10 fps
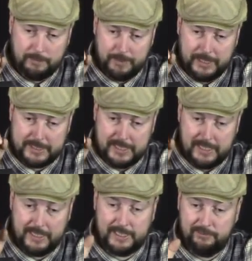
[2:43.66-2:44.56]
But
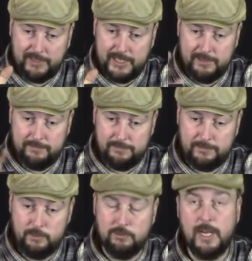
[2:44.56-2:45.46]
like I said, if
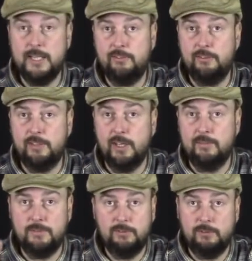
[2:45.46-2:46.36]
you try this
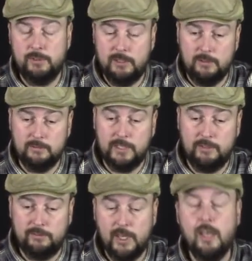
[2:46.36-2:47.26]
yourself, do so at your own
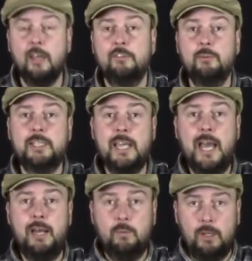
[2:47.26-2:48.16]
risk. So with
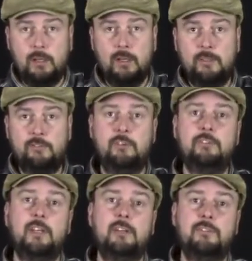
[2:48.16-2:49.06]
that, well, let's
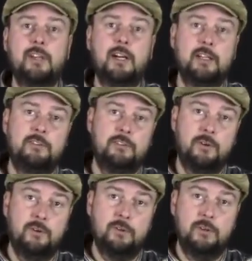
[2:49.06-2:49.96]
just get started.
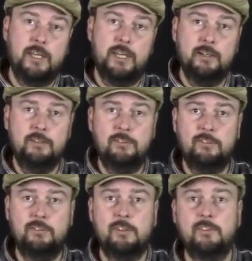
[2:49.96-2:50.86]
So
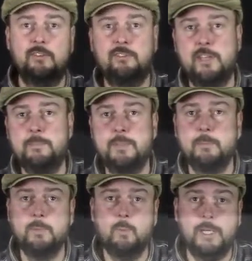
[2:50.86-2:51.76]
here's step
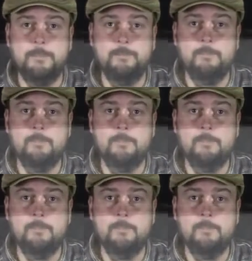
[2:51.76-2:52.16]
number one.